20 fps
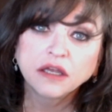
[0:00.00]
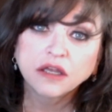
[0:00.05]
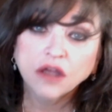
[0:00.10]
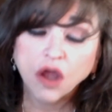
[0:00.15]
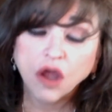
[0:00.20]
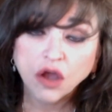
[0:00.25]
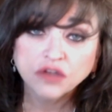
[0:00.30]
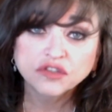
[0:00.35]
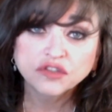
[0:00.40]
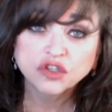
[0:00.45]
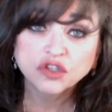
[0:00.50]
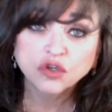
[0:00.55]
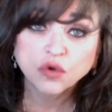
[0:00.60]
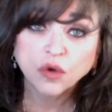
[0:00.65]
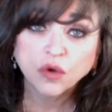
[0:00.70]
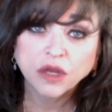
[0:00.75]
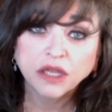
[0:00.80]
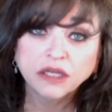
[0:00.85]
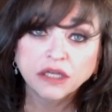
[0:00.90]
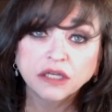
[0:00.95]

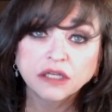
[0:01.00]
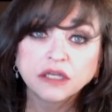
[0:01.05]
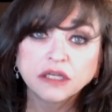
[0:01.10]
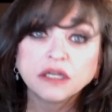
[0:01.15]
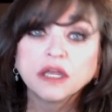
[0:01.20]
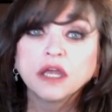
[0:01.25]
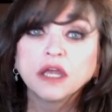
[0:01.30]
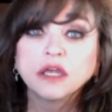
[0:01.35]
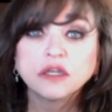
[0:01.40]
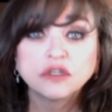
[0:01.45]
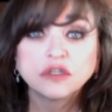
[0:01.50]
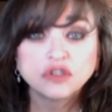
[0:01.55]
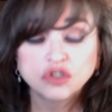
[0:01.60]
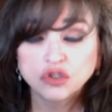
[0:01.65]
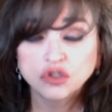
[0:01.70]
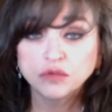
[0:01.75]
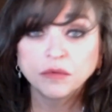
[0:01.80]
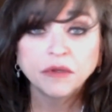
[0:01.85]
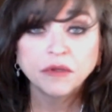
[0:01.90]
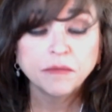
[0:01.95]
consecrated, to
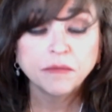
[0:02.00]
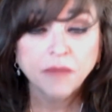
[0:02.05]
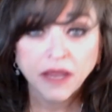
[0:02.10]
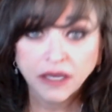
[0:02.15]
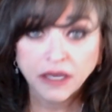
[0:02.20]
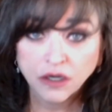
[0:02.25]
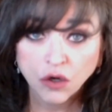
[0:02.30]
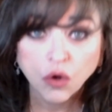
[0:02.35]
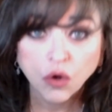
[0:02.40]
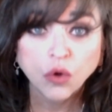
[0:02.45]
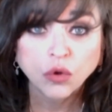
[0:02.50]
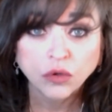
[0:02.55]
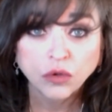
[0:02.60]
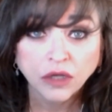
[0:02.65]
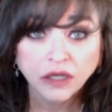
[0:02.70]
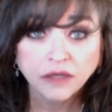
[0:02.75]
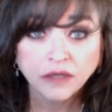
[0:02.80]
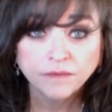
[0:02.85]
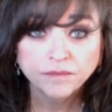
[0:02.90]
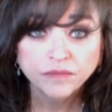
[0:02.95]
be made holy,
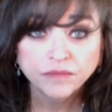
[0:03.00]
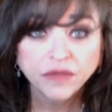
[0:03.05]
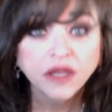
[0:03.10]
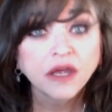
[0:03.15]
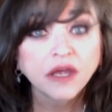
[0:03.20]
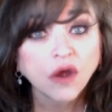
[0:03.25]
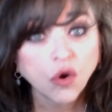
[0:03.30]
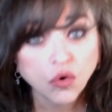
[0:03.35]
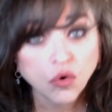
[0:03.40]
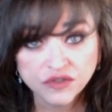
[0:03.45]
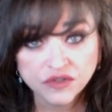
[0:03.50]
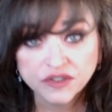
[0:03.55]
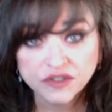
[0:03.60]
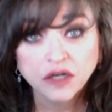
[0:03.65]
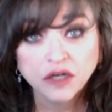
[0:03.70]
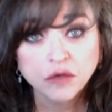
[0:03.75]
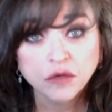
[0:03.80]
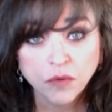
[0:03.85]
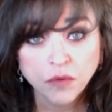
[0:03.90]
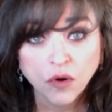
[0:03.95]
set
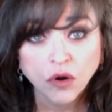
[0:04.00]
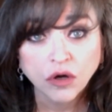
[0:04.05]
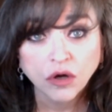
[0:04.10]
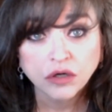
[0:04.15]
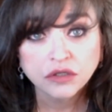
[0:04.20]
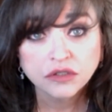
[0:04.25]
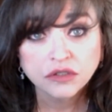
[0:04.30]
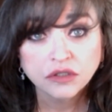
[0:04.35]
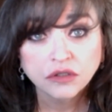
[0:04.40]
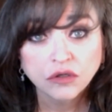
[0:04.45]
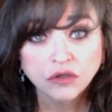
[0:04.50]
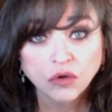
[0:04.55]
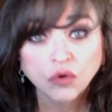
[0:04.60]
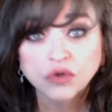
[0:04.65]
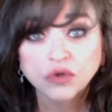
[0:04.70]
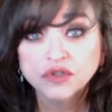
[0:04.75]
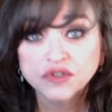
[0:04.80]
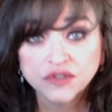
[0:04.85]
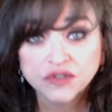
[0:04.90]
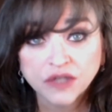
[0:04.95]
apart, or
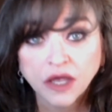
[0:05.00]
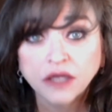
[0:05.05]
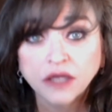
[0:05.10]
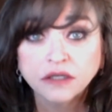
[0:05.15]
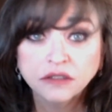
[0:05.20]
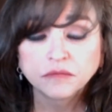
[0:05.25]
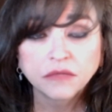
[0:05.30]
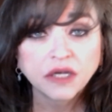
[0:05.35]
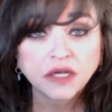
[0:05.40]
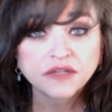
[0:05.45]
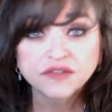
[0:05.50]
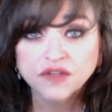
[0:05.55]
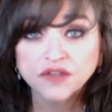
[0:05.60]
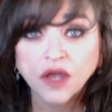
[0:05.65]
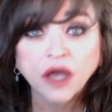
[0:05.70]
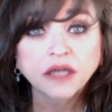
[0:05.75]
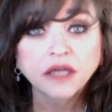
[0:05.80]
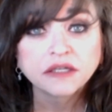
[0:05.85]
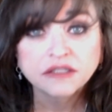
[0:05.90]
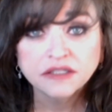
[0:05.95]
set
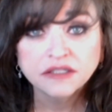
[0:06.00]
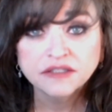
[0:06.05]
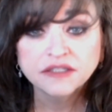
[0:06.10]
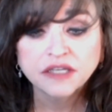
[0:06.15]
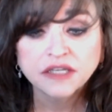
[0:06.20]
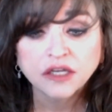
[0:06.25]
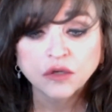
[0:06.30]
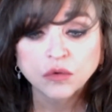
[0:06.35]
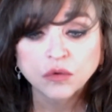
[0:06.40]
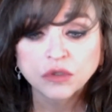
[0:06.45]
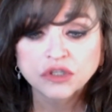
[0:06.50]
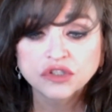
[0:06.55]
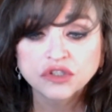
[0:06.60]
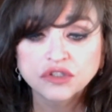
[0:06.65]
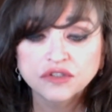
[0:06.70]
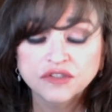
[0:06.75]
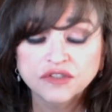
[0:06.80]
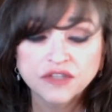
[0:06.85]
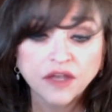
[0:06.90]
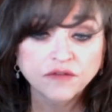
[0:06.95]
aside, distinguished,
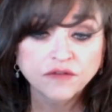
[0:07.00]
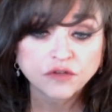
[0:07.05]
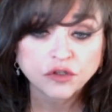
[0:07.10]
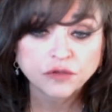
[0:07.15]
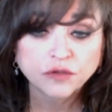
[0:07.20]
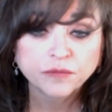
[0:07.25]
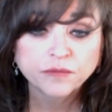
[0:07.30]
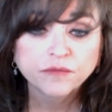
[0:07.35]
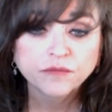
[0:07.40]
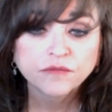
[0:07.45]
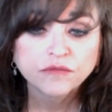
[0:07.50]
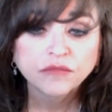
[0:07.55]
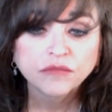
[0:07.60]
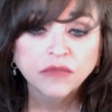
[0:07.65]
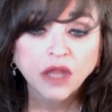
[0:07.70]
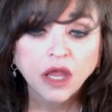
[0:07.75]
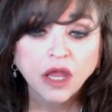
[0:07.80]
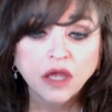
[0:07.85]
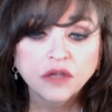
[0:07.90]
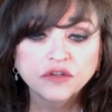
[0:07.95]
severed.
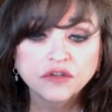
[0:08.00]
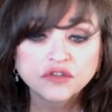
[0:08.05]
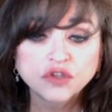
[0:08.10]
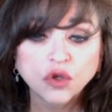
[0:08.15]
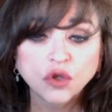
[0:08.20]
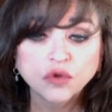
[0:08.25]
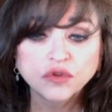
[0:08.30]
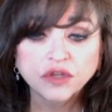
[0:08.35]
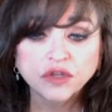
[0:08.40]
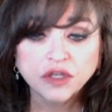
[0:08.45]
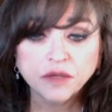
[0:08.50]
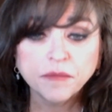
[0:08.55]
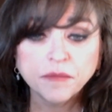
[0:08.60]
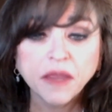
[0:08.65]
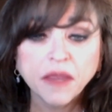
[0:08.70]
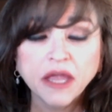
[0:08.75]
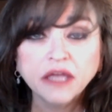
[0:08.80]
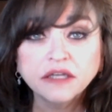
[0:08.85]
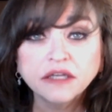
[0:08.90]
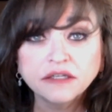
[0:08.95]
So the
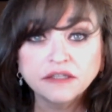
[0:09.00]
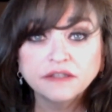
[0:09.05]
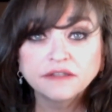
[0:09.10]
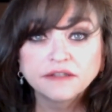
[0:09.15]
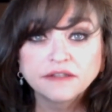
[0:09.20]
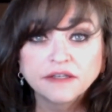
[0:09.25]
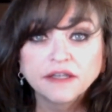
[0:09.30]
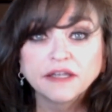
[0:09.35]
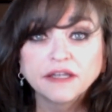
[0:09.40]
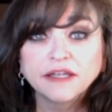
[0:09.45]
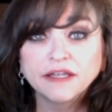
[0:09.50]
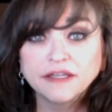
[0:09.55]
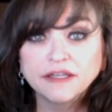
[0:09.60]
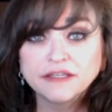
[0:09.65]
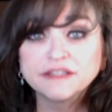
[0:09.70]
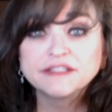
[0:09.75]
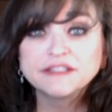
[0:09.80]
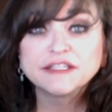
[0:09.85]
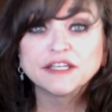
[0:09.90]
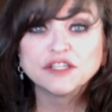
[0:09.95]
command
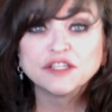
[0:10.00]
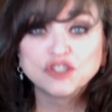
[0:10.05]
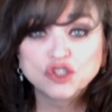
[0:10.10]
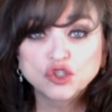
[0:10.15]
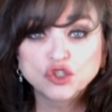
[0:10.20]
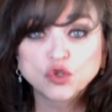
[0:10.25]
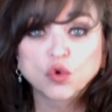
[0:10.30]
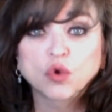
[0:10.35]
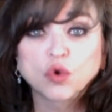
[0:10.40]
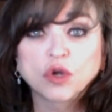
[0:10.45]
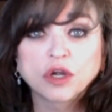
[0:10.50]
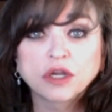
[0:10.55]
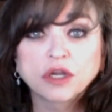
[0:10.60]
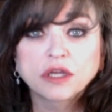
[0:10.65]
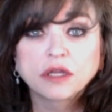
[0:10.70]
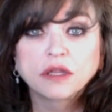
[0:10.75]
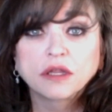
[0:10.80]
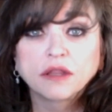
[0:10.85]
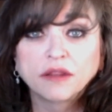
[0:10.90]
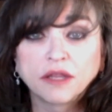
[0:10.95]
is, in short,
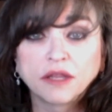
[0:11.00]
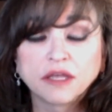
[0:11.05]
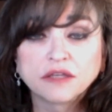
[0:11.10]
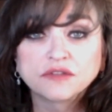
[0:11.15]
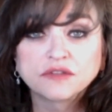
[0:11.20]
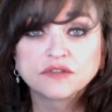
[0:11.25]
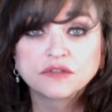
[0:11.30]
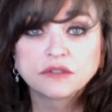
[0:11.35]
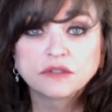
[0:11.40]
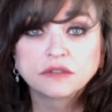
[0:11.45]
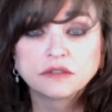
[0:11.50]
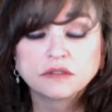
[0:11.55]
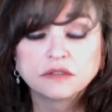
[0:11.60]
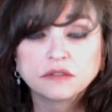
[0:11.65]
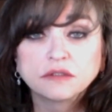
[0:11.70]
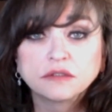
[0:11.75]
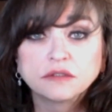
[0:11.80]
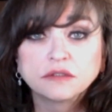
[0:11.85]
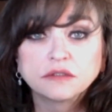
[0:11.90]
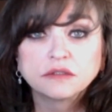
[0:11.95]
this:
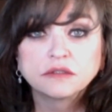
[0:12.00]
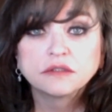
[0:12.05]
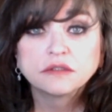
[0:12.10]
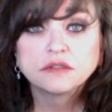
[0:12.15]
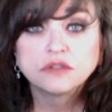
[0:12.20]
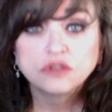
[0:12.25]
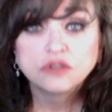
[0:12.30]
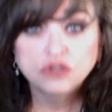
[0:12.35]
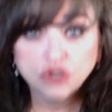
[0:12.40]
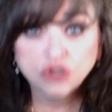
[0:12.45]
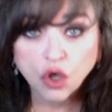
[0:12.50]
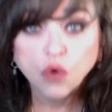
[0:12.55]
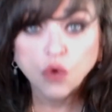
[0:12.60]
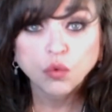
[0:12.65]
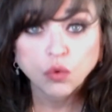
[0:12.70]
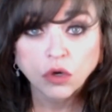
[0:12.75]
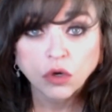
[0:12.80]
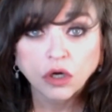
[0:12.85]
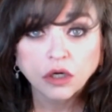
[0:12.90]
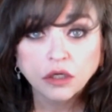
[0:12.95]
don't
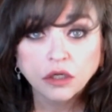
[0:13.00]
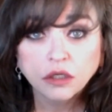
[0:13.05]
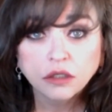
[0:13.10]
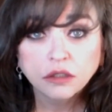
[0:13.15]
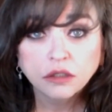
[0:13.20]
work.